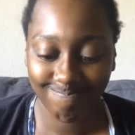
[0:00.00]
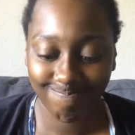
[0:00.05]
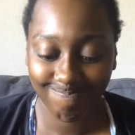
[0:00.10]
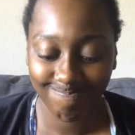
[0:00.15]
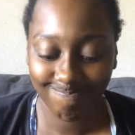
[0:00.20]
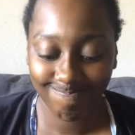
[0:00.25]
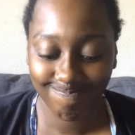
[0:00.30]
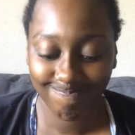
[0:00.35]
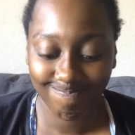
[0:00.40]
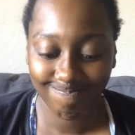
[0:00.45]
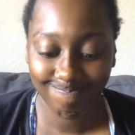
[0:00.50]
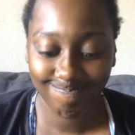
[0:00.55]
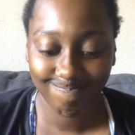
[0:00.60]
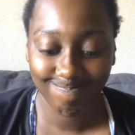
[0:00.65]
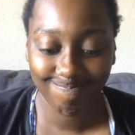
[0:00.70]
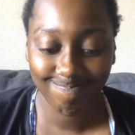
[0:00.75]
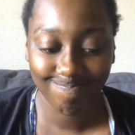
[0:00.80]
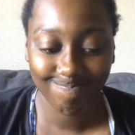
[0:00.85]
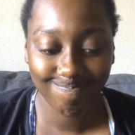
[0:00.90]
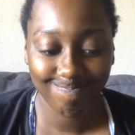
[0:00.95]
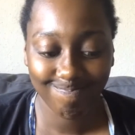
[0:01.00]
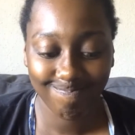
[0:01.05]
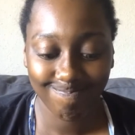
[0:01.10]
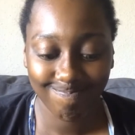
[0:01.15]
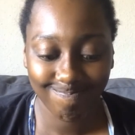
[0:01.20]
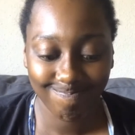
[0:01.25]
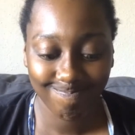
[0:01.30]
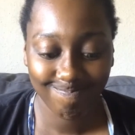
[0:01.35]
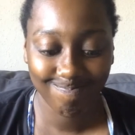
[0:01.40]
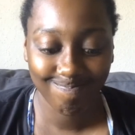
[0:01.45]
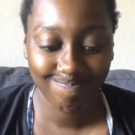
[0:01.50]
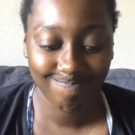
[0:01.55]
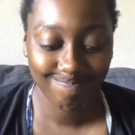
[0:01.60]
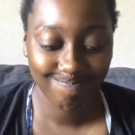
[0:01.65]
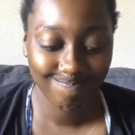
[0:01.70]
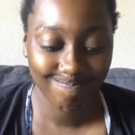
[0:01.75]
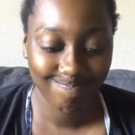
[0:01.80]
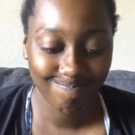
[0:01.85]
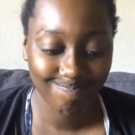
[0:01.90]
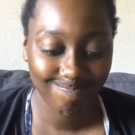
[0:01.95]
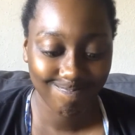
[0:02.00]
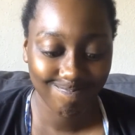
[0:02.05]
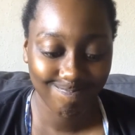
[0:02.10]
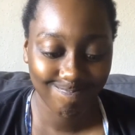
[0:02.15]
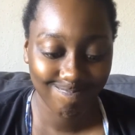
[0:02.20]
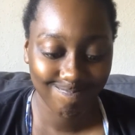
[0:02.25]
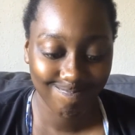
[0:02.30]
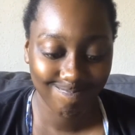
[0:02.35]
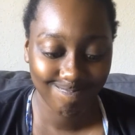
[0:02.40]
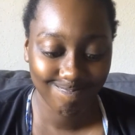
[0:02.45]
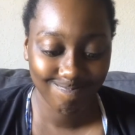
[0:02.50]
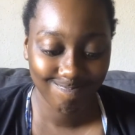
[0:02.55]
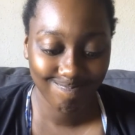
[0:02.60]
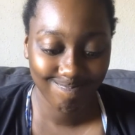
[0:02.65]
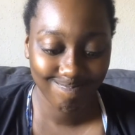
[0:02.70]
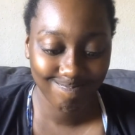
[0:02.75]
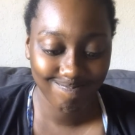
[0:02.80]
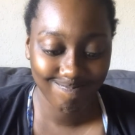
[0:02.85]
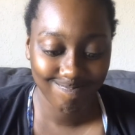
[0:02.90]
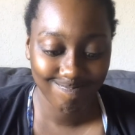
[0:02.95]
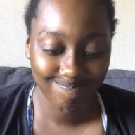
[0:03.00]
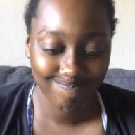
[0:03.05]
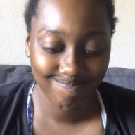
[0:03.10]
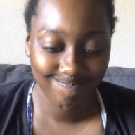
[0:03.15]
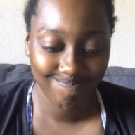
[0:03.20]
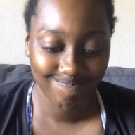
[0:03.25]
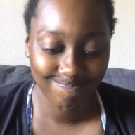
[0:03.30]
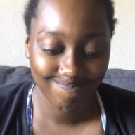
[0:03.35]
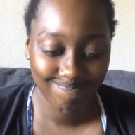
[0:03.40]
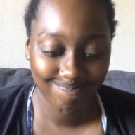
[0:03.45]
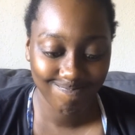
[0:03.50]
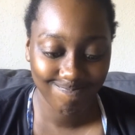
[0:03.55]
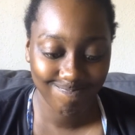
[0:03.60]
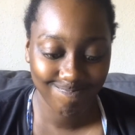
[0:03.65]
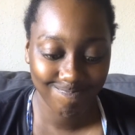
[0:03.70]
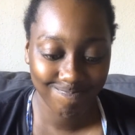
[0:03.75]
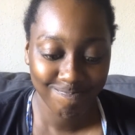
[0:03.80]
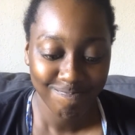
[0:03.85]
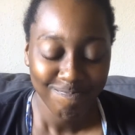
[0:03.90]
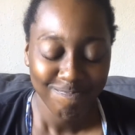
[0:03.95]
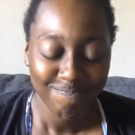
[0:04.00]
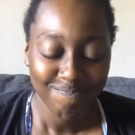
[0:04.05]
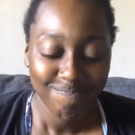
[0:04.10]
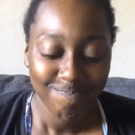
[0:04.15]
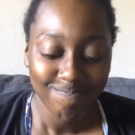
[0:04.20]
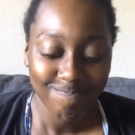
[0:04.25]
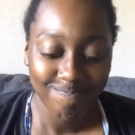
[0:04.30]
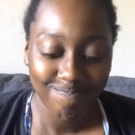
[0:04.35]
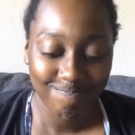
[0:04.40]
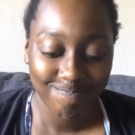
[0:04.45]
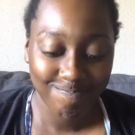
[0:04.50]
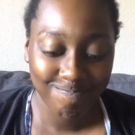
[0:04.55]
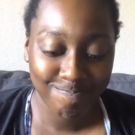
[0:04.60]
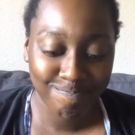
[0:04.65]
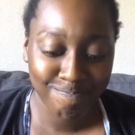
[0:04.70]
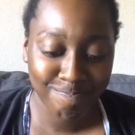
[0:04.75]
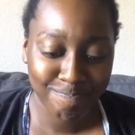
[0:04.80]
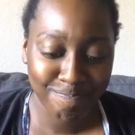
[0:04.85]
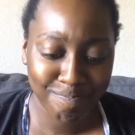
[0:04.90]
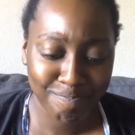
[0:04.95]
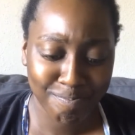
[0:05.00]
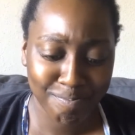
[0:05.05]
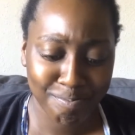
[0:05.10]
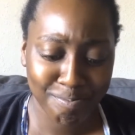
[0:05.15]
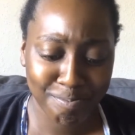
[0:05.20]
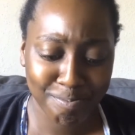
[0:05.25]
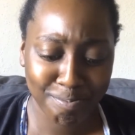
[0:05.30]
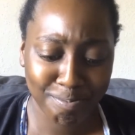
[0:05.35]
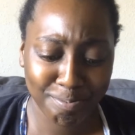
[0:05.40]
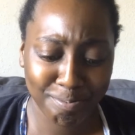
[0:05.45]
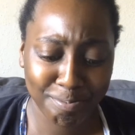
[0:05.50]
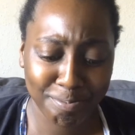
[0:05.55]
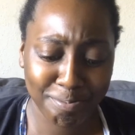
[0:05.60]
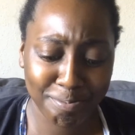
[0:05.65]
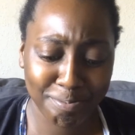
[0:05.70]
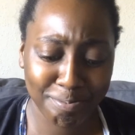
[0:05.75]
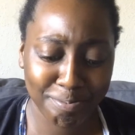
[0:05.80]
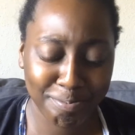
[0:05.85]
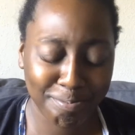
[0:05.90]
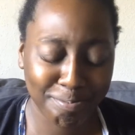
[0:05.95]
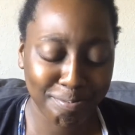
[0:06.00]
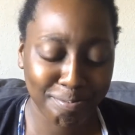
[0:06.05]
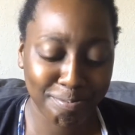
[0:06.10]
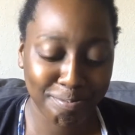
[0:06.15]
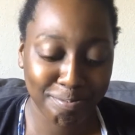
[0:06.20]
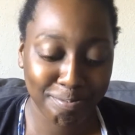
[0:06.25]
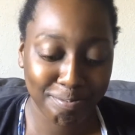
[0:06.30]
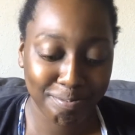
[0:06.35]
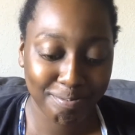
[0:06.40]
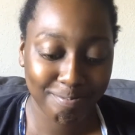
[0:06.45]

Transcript: [no speech]